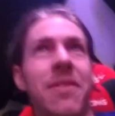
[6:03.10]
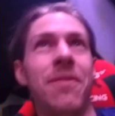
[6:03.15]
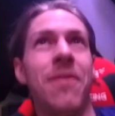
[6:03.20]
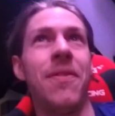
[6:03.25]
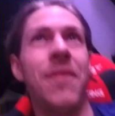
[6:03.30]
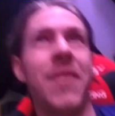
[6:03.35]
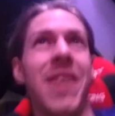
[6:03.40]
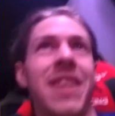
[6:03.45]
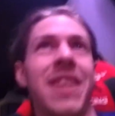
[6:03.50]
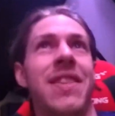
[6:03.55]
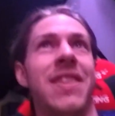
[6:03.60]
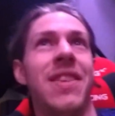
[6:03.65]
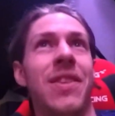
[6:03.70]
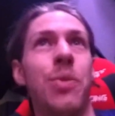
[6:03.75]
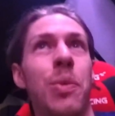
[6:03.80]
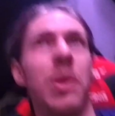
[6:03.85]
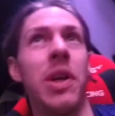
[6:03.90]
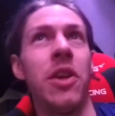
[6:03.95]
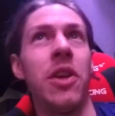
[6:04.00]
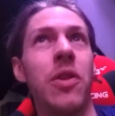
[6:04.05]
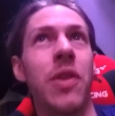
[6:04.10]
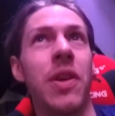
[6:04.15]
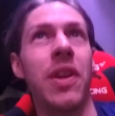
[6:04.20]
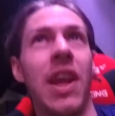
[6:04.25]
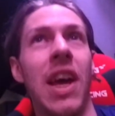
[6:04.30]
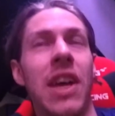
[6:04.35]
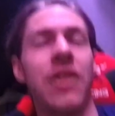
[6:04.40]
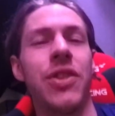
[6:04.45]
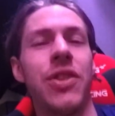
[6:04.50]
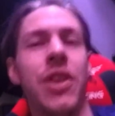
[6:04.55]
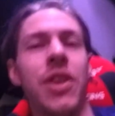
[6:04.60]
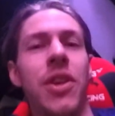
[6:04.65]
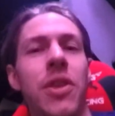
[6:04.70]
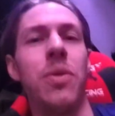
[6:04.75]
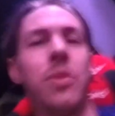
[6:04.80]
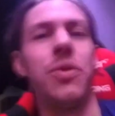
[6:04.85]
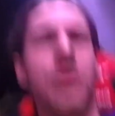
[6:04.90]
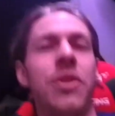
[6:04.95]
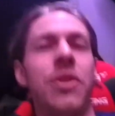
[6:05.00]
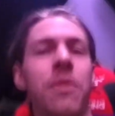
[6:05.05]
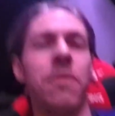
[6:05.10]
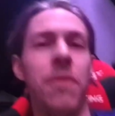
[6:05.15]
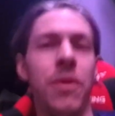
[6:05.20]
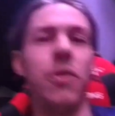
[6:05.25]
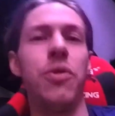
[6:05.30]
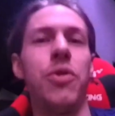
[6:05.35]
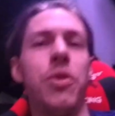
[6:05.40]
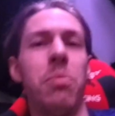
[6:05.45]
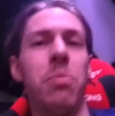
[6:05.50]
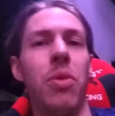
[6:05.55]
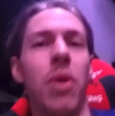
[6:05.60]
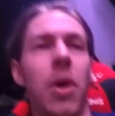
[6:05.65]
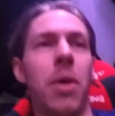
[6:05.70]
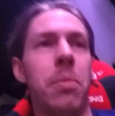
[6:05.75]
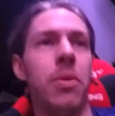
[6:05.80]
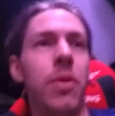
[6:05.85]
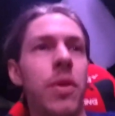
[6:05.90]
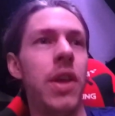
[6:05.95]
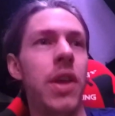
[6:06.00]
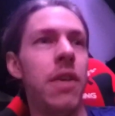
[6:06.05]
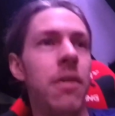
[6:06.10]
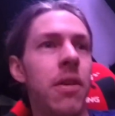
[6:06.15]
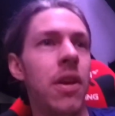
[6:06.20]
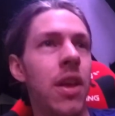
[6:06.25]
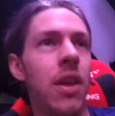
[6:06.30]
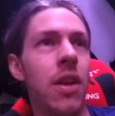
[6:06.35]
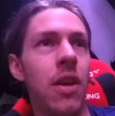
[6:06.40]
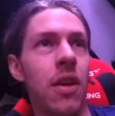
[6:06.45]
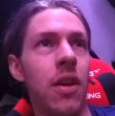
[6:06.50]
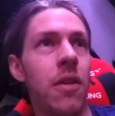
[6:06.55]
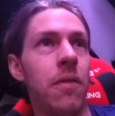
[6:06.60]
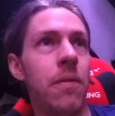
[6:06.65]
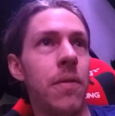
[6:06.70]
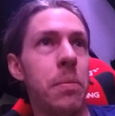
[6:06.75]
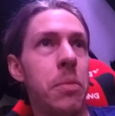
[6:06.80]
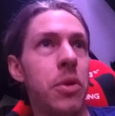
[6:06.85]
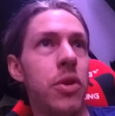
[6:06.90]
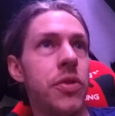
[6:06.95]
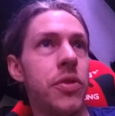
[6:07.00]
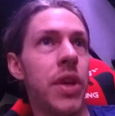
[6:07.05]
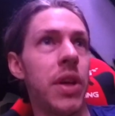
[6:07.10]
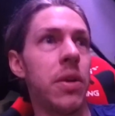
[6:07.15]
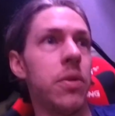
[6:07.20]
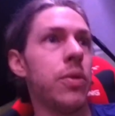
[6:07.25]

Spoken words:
feet is when you can actually use diffusion properly from your sound